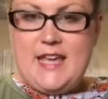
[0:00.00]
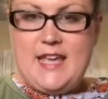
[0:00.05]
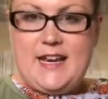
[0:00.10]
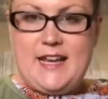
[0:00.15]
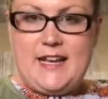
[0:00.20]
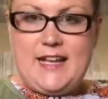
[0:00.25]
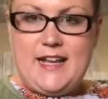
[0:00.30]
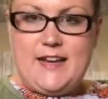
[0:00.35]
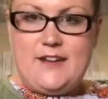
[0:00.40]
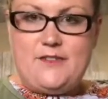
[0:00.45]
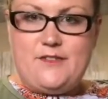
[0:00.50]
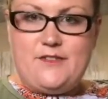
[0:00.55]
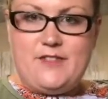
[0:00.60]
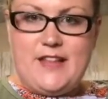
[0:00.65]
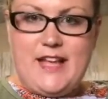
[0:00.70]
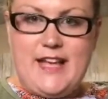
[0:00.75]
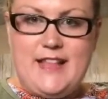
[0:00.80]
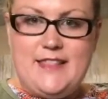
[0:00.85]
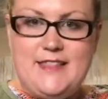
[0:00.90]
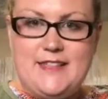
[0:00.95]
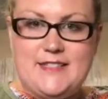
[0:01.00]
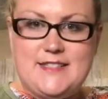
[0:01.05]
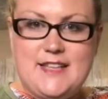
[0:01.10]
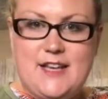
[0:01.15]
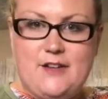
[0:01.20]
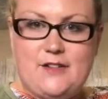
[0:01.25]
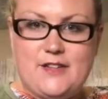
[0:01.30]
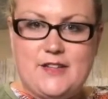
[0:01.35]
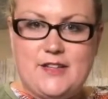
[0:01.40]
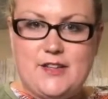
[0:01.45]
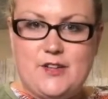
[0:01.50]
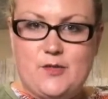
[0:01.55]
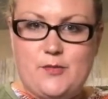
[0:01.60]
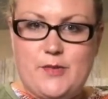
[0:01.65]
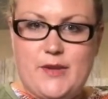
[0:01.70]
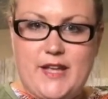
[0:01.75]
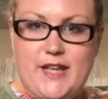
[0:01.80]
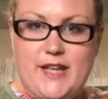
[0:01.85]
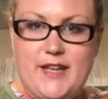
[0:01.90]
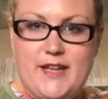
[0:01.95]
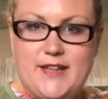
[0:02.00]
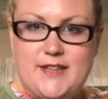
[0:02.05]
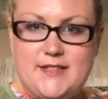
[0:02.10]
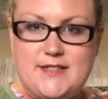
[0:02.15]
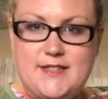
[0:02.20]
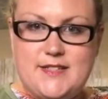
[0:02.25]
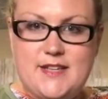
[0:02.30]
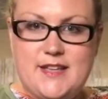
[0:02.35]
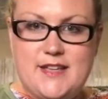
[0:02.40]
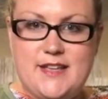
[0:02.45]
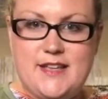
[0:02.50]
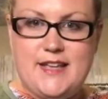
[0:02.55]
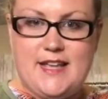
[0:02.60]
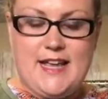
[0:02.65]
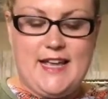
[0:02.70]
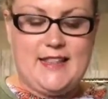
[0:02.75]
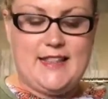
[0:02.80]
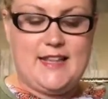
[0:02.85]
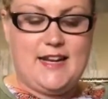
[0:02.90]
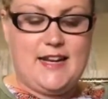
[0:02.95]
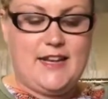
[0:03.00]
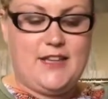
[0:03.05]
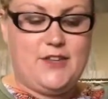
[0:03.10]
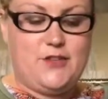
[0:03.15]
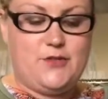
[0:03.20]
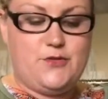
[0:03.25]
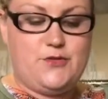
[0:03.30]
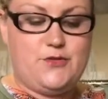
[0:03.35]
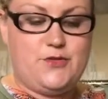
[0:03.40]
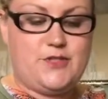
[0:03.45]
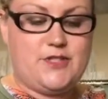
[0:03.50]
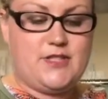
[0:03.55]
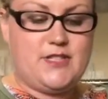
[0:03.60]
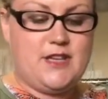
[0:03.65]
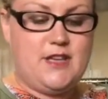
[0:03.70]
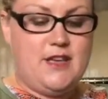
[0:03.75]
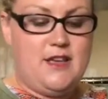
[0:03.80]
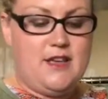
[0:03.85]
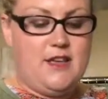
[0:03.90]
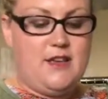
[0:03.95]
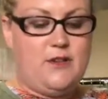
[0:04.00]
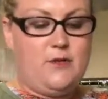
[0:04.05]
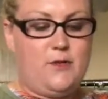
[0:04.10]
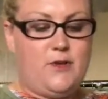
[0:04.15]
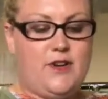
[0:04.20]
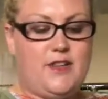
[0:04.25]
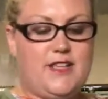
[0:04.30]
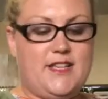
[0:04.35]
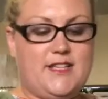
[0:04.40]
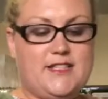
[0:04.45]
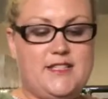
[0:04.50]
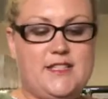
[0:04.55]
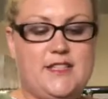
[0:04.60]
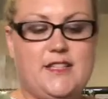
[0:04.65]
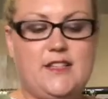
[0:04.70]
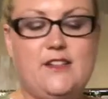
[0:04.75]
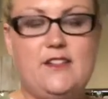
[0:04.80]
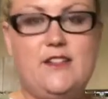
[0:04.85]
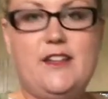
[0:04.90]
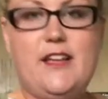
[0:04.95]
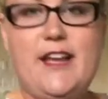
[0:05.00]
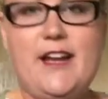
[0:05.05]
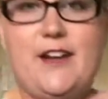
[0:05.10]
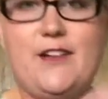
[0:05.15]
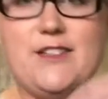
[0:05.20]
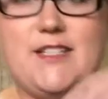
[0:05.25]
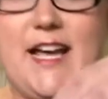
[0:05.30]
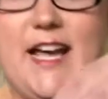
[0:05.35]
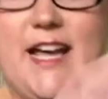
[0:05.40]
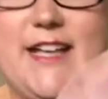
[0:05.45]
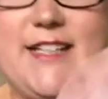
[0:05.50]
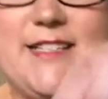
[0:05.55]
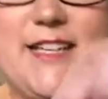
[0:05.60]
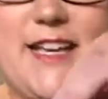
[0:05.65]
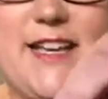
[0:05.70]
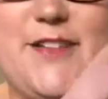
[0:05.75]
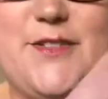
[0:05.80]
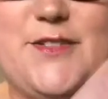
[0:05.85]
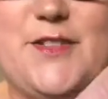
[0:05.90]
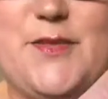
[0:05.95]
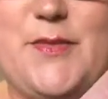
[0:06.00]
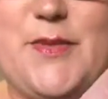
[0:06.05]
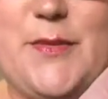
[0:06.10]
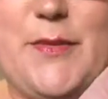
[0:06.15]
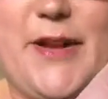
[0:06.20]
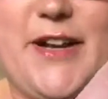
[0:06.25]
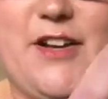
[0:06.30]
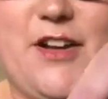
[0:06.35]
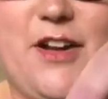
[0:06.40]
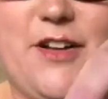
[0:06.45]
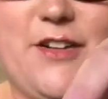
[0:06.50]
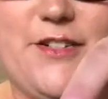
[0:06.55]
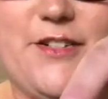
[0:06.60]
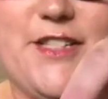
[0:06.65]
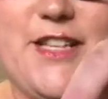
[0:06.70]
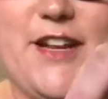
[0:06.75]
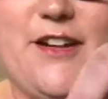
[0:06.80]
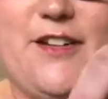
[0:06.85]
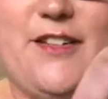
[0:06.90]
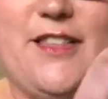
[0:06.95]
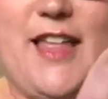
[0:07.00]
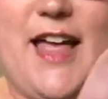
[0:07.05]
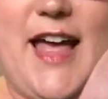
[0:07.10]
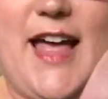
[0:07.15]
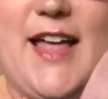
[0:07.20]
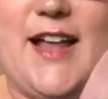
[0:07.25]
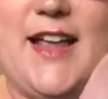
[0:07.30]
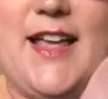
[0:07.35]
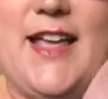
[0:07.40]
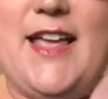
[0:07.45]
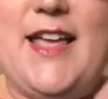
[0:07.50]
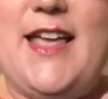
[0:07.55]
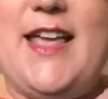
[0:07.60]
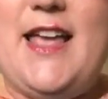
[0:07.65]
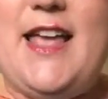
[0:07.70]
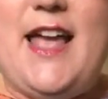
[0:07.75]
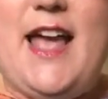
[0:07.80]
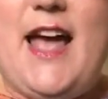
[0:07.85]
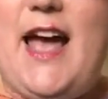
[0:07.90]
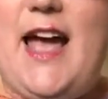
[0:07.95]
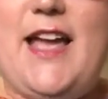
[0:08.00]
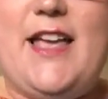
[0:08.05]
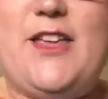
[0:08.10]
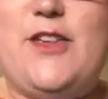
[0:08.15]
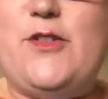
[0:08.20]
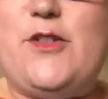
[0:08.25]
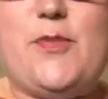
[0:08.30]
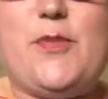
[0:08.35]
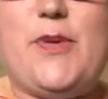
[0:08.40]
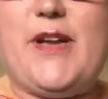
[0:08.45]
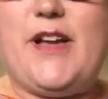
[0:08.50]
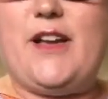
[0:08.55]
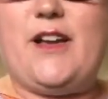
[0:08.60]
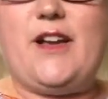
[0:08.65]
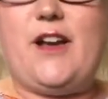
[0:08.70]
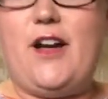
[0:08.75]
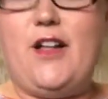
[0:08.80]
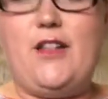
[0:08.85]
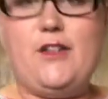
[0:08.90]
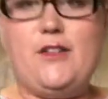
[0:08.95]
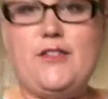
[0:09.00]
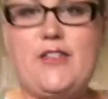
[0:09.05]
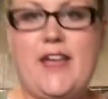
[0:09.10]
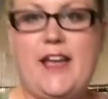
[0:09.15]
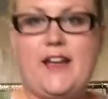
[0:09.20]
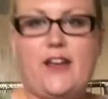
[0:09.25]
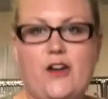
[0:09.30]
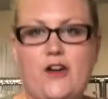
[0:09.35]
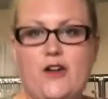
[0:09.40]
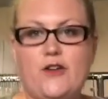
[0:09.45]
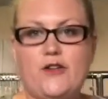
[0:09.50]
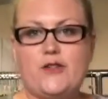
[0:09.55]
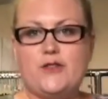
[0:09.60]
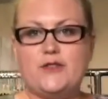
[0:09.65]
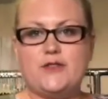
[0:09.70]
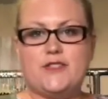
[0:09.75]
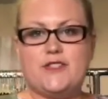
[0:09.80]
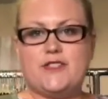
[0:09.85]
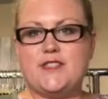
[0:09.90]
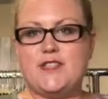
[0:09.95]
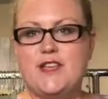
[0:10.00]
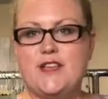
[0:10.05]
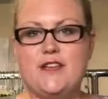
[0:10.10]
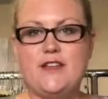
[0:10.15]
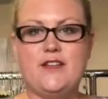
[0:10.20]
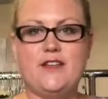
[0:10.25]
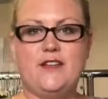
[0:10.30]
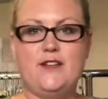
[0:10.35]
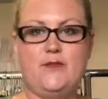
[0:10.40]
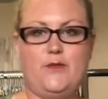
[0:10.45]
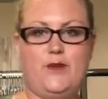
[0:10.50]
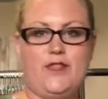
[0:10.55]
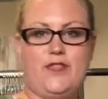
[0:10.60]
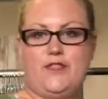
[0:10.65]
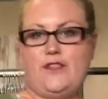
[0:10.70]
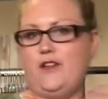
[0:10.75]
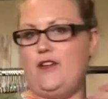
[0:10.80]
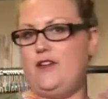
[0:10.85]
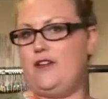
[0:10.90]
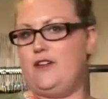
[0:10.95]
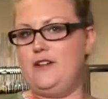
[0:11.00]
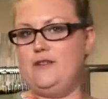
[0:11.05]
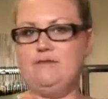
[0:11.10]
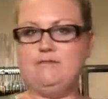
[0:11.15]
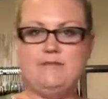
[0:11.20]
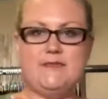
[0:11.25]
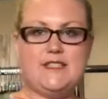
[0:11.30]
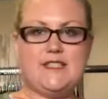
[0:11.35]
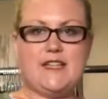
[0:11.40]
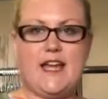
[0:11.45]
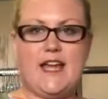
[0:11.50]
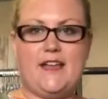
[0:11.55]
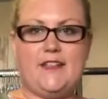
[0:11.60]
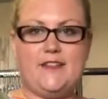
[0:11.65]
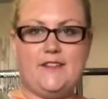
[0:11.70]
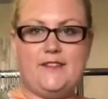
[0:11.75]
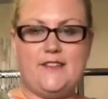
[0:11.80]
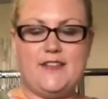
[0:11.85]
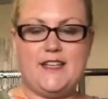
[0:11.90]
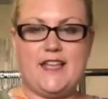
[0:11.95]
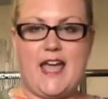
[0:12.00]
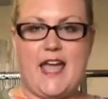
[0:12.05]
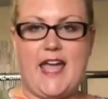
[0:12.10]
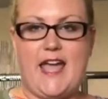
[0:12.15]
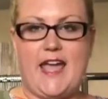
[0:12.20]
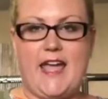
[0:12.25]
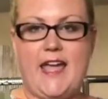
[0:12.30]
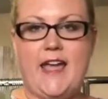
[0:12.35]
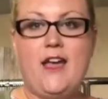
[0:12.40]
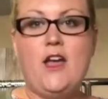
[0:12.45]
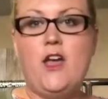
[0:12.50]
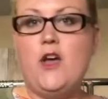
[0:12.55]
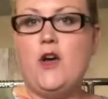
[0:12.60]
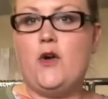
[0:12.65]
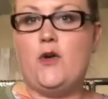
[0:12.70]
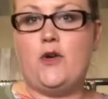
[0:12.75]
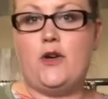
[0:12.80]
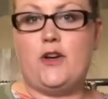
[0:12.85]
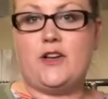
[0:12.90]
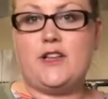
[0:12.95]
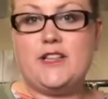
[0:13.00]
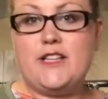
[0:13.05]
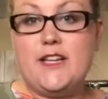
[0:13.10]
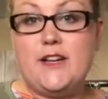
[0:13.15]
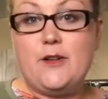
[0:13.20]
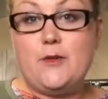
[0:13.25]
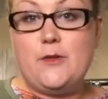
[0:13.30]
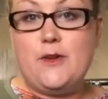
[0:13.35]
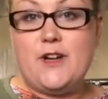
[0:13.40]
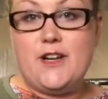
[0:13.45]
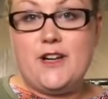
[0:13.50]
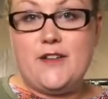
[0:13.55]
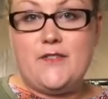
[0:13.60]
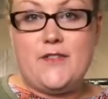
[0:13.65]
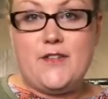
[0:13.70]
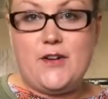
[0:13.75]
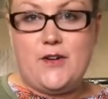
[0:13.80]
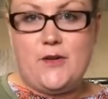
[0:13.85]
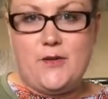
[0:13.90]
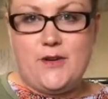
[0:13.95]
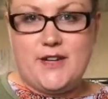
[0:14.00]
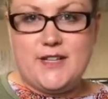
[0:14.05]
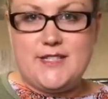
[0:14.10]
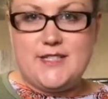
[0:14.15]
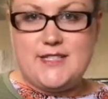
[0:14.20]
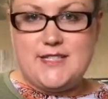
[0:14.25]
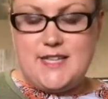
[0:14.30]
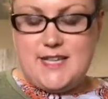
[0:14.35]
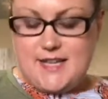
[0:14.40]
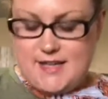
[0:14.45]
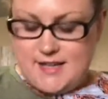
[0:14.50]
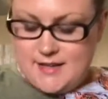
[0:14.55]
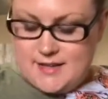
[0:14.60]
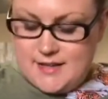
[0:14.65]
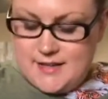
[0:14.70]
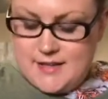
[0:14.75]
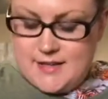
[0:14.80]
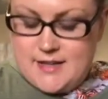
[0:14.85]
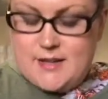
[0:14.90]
And I kind of flatten this out a little bit and then I use one of these little hair ties. I use them in my daughter's hair a lot. You could pick a color that goes with your style of the day or a clear one if you don't want to see it,